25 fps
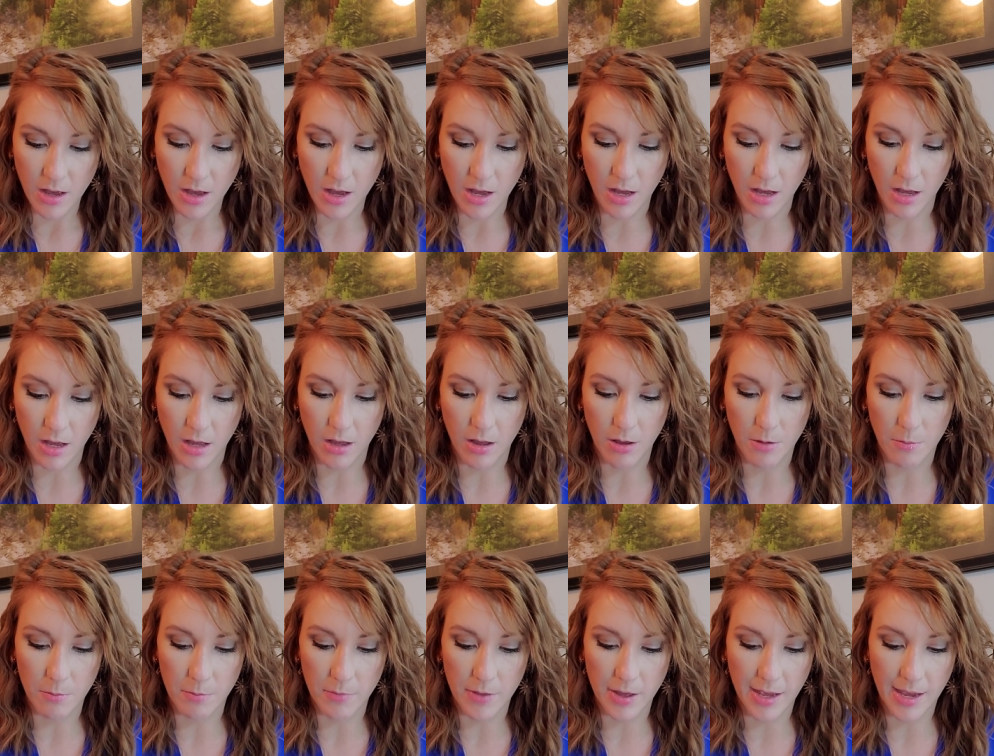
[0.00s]

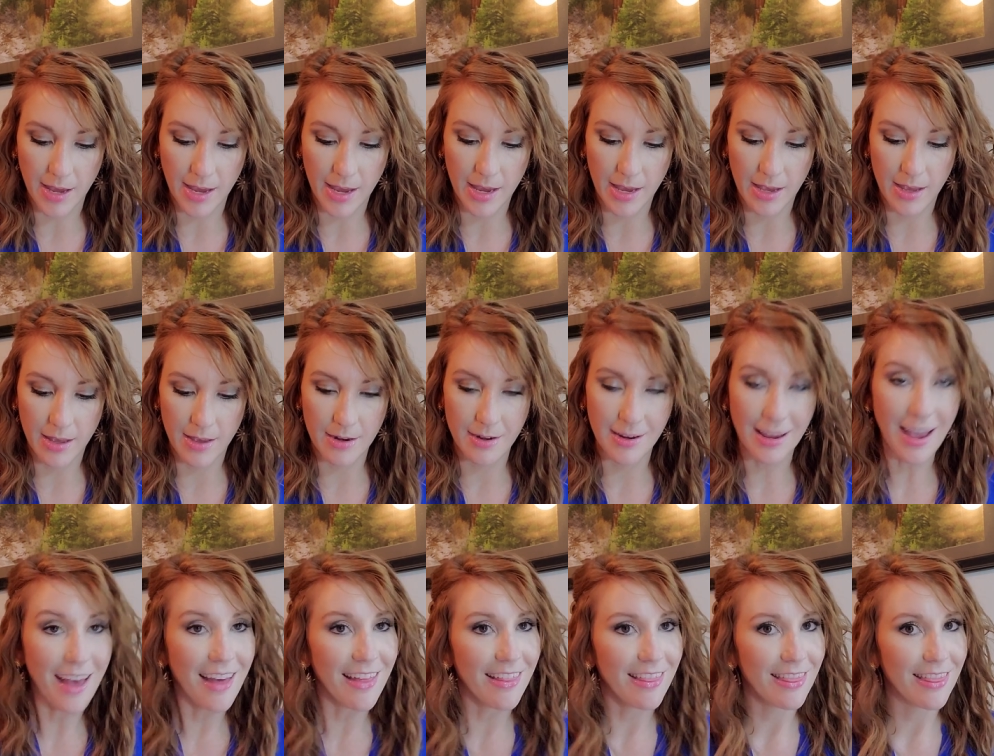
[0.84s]
Um, and
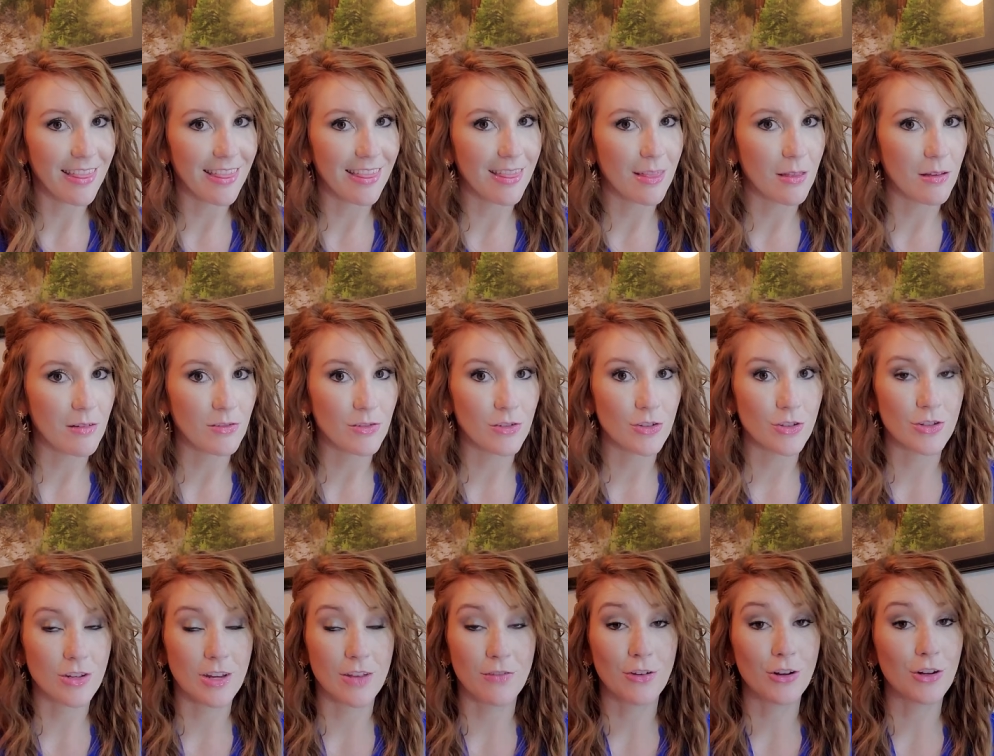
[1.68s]
yeah,
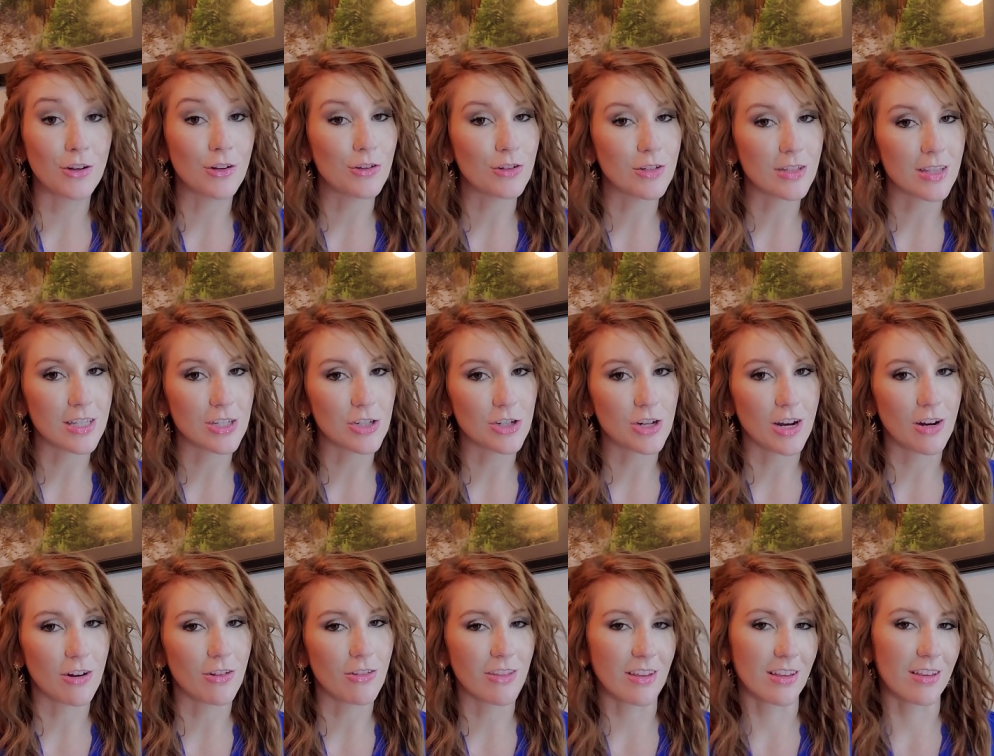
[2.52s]
if you're new to this
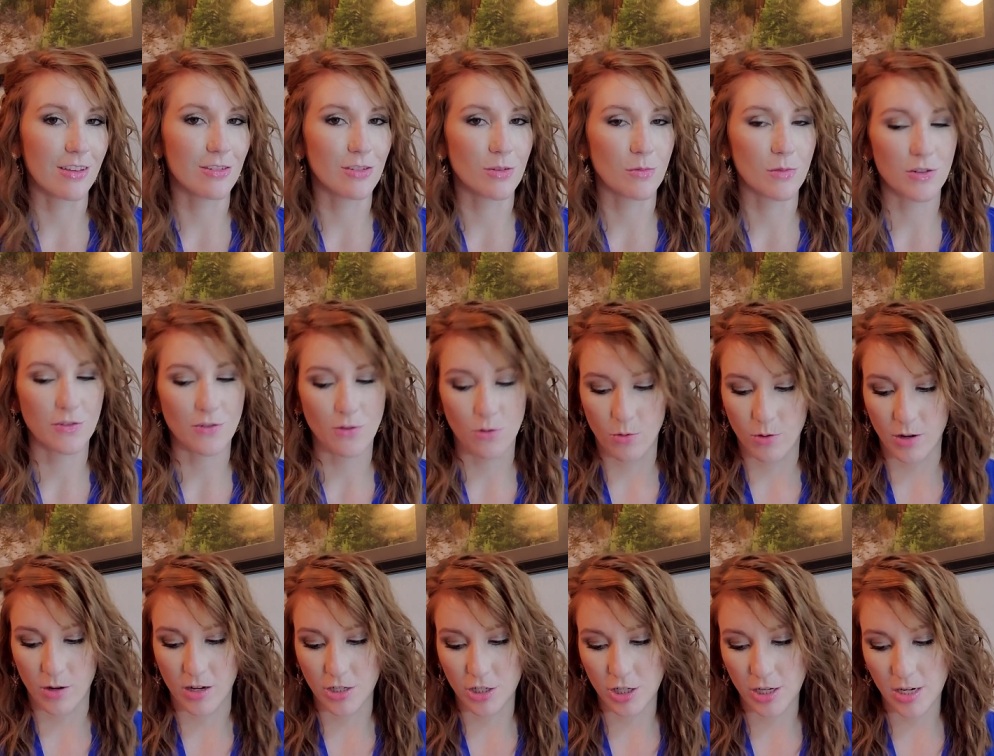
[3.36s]
channel, thank you so much for
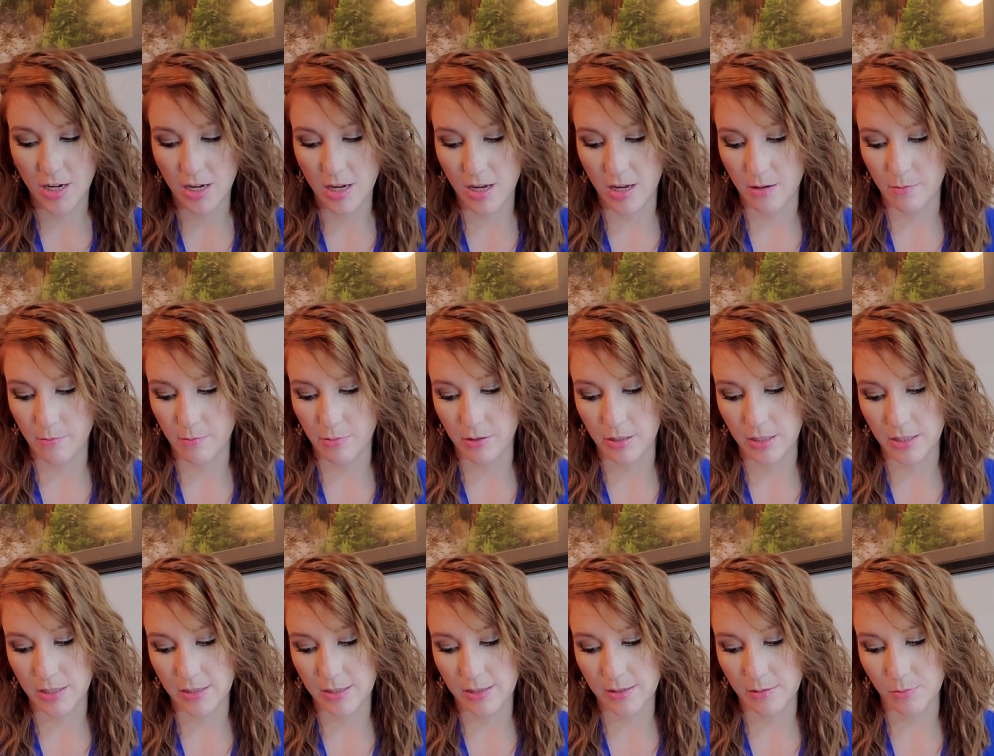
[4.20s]
watching and
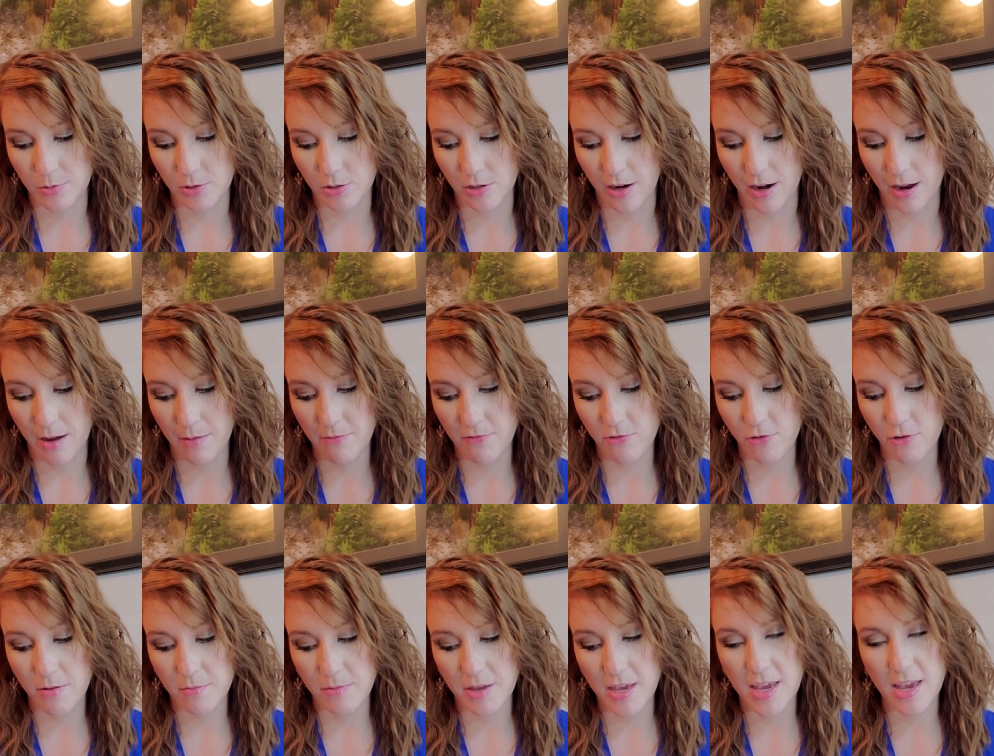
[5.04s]
please subscribe
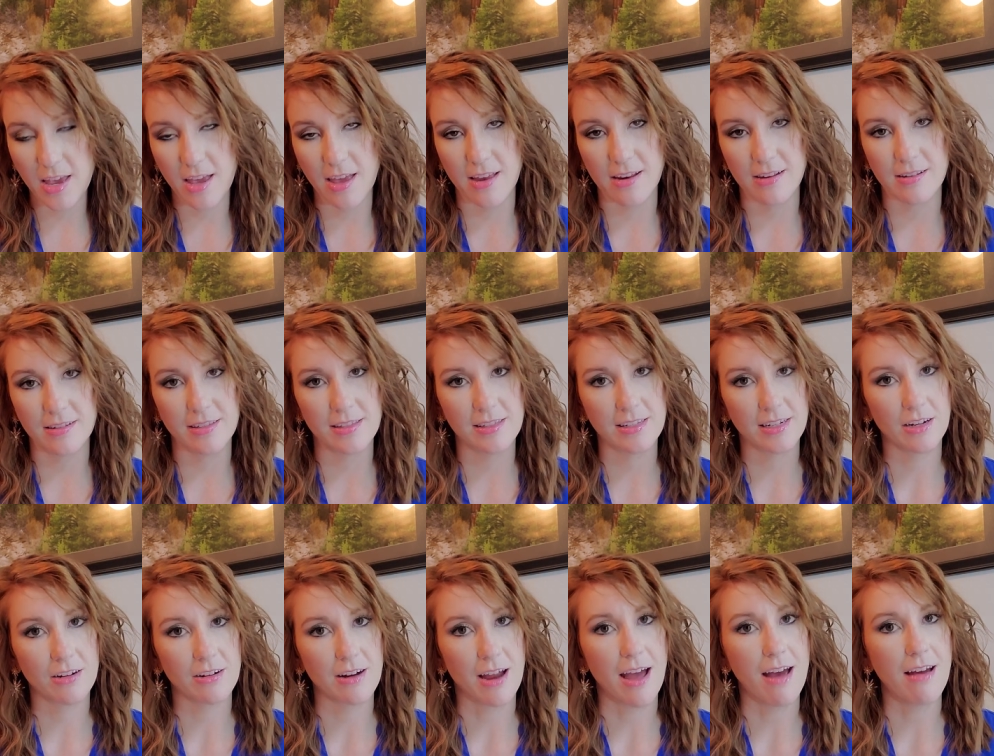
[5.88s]
for me and
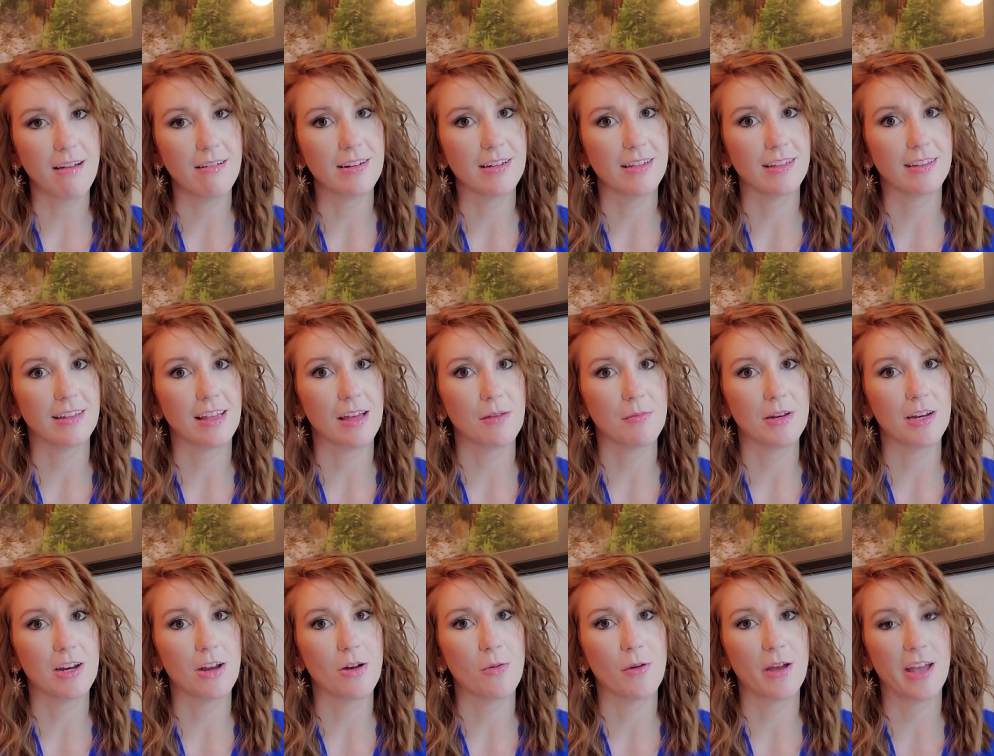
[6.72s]
stick around and let
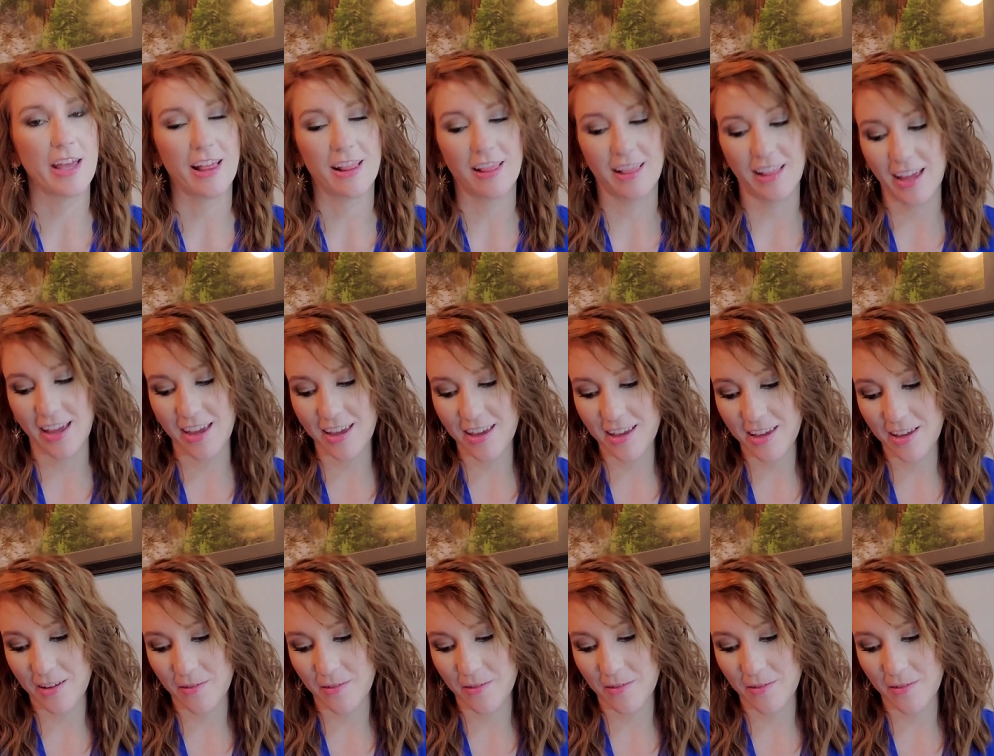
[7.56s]
me know what you like.